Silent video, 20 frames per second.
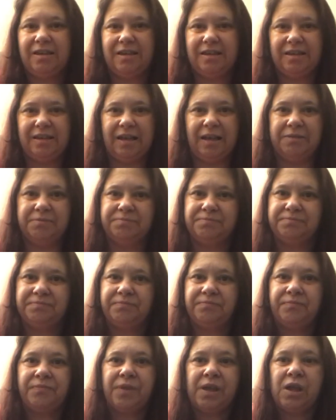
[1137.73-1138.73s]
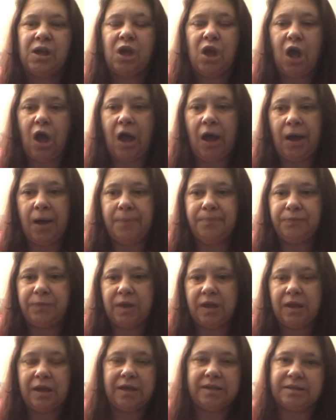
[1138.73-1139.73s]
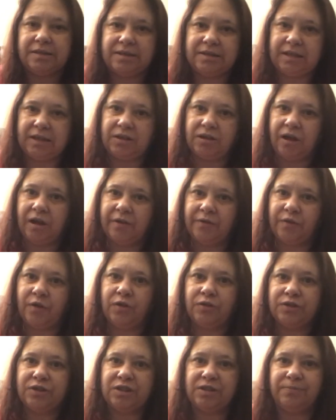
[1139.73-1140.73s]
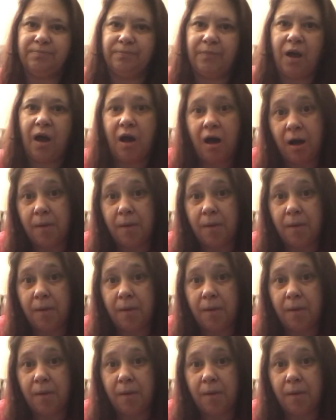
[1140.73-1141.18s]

Yeah. As I said, I've got some heart